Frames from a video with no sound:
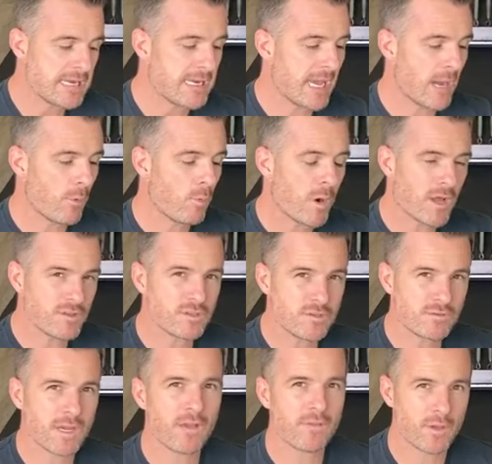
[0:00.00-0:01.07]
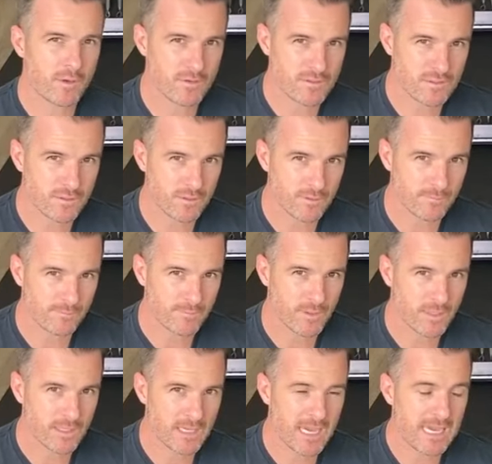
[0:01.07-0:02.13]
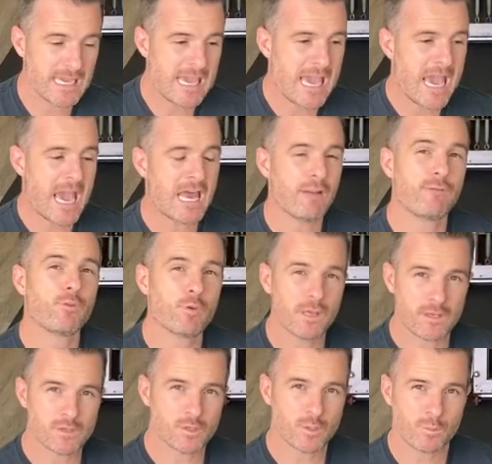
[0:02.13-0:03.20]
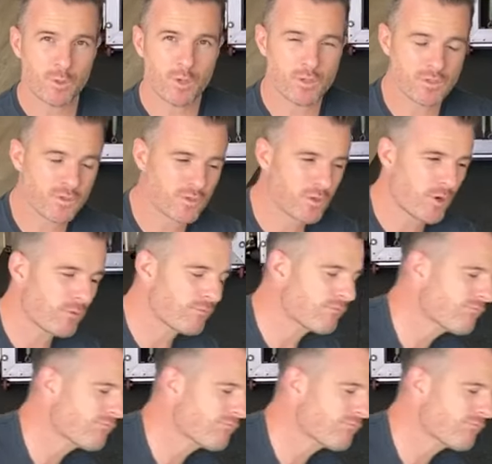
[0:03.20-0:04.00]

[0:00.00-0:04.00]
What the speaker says: Now, once you've done those two, okay, and if you're that sort of person who's got